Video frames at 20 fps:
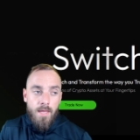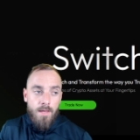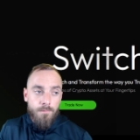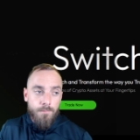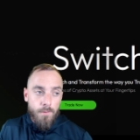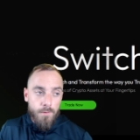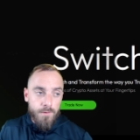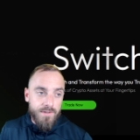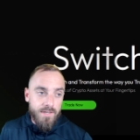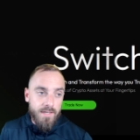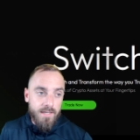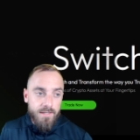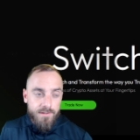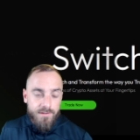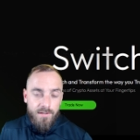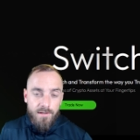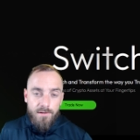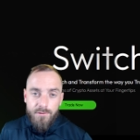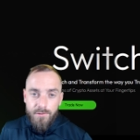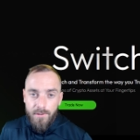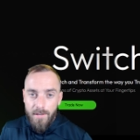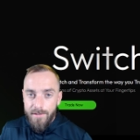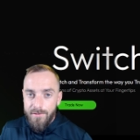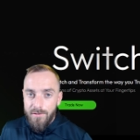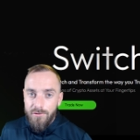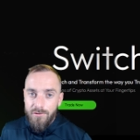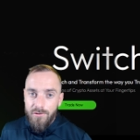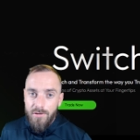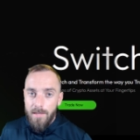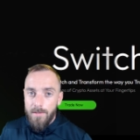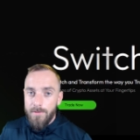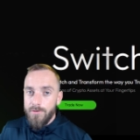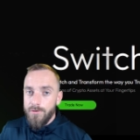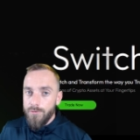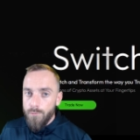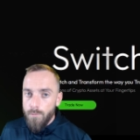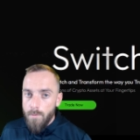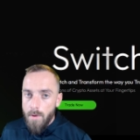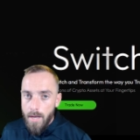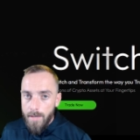for decentralized exchange
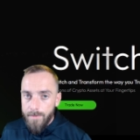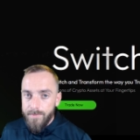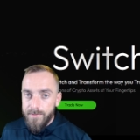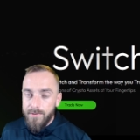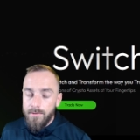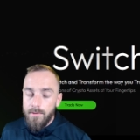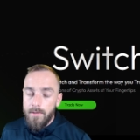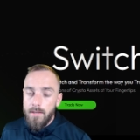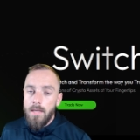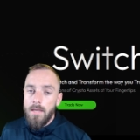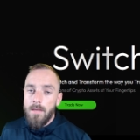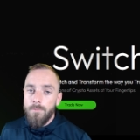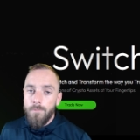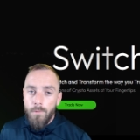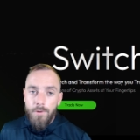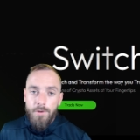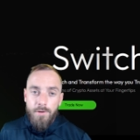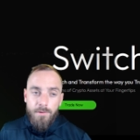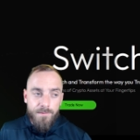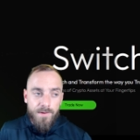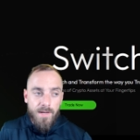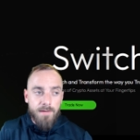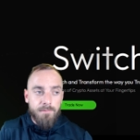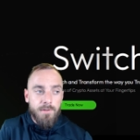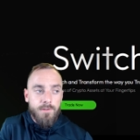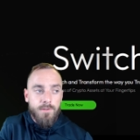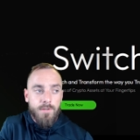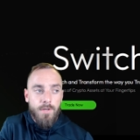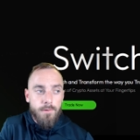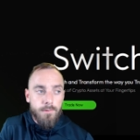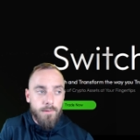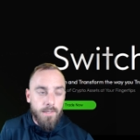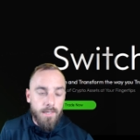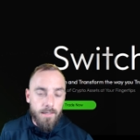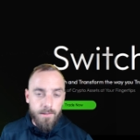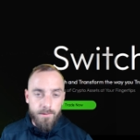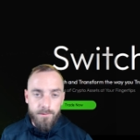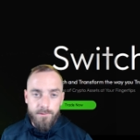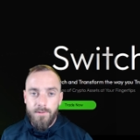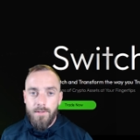swaps for your favorite
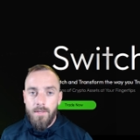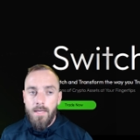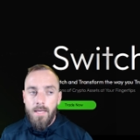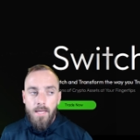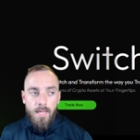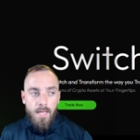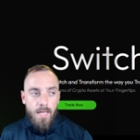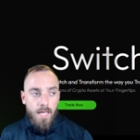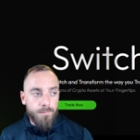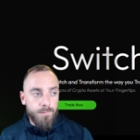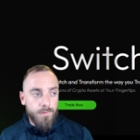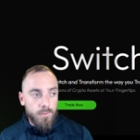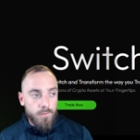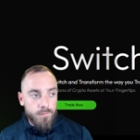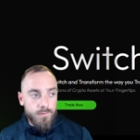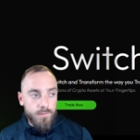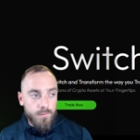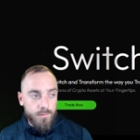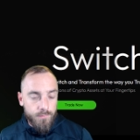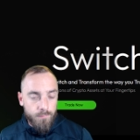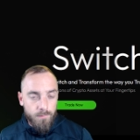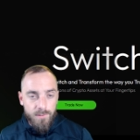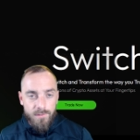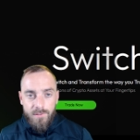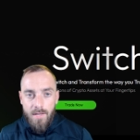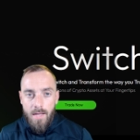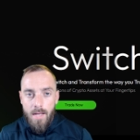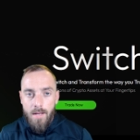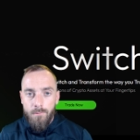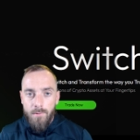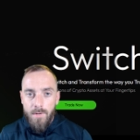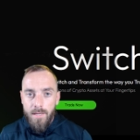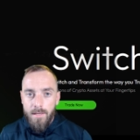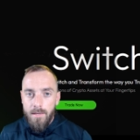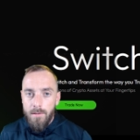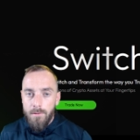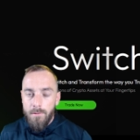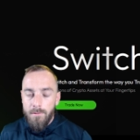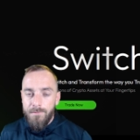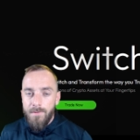tokens. If you use the Switch.win,
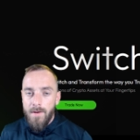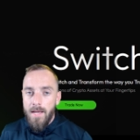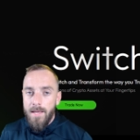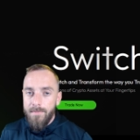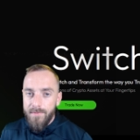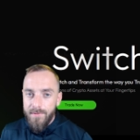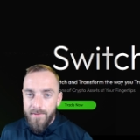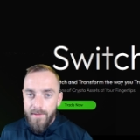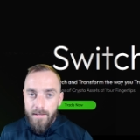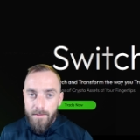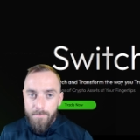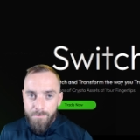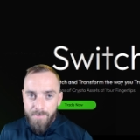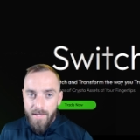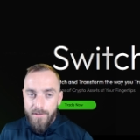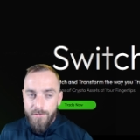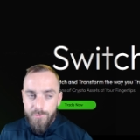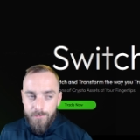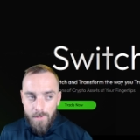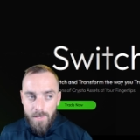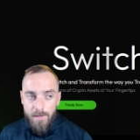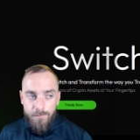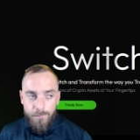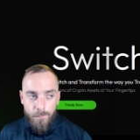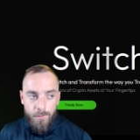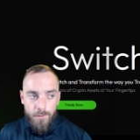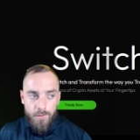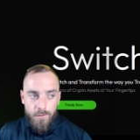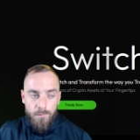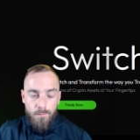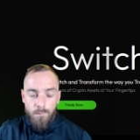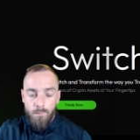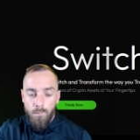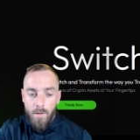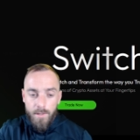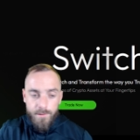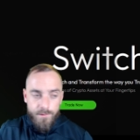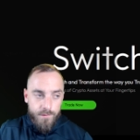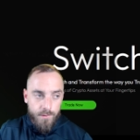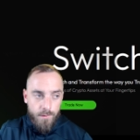it will find the best rate for you
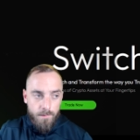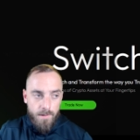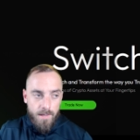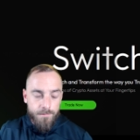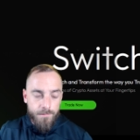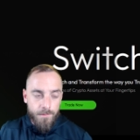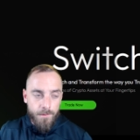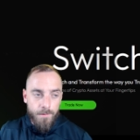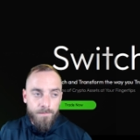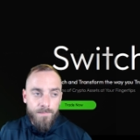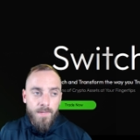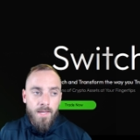whatsoever.